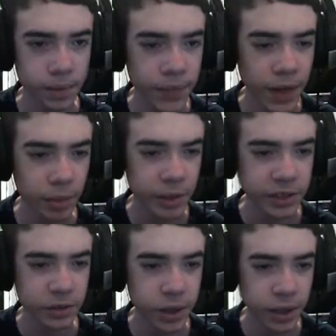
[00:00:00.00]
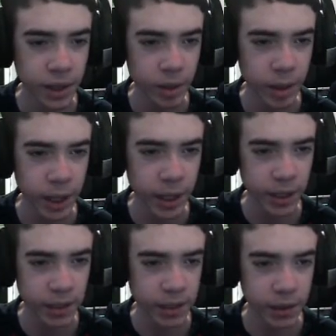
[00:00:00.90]
How am I stone get? How am I
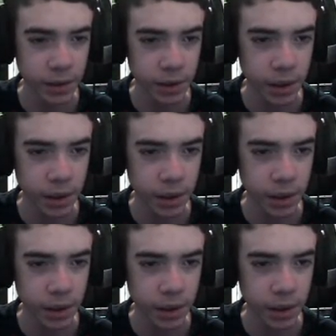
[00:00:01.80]
axe getting there?